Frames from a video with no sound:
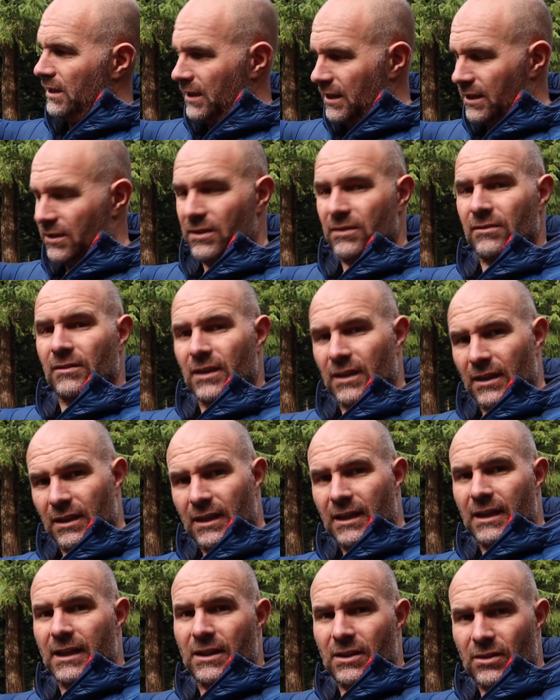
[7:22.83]
hit
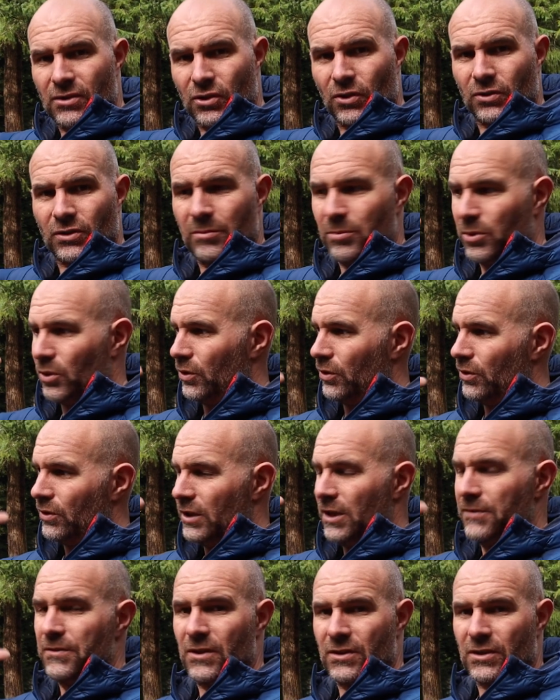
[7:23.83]
the shutter button
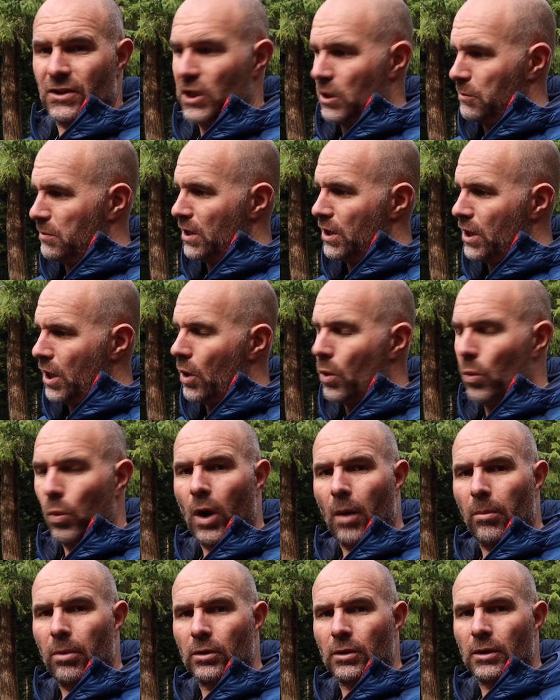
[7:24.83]
and there's going to be no
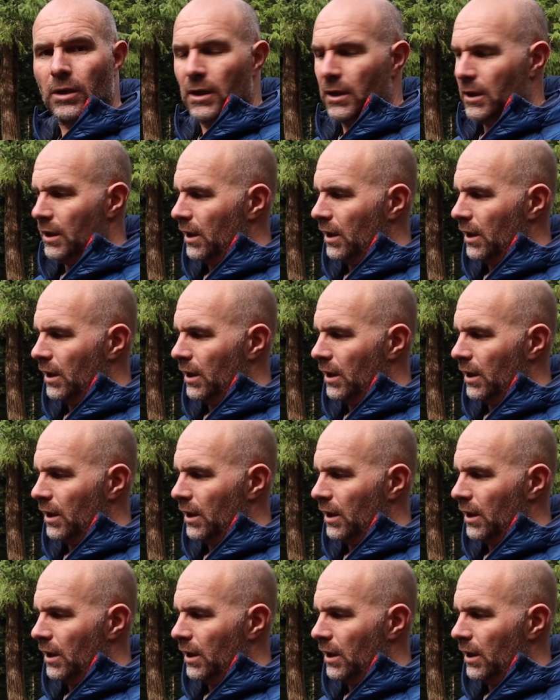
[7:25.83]
wobble.